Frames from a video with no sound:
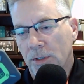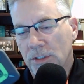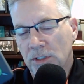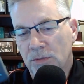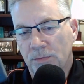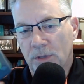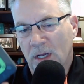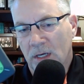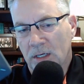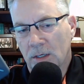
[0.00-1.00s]

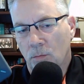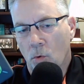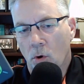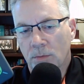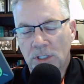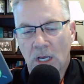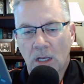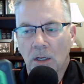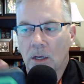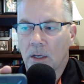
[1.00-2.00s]
a warm
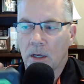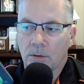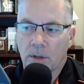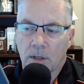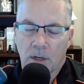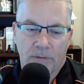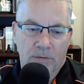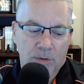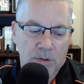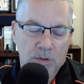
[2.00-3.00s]
state and have
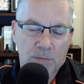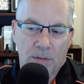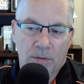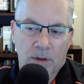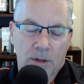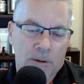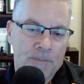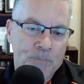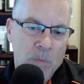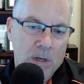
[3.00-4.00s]
a reduced monthly
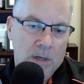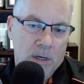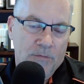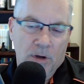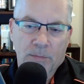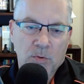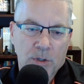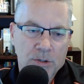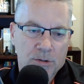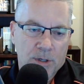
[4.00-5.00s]
if you're in
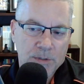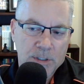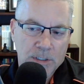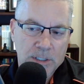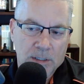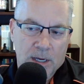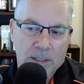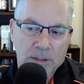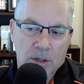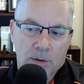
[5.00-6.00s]
between trips and things like
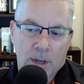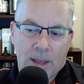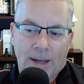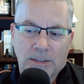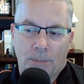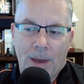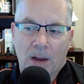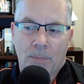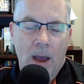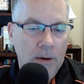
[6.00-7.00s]
that. So as a
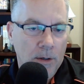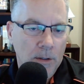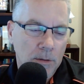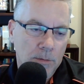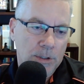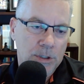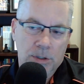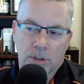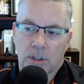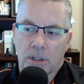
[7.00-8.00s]
backpacker,
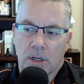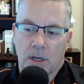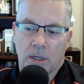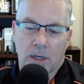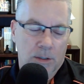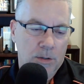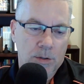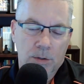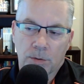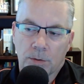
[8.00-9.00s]
which I
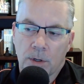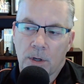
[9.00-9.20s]
do,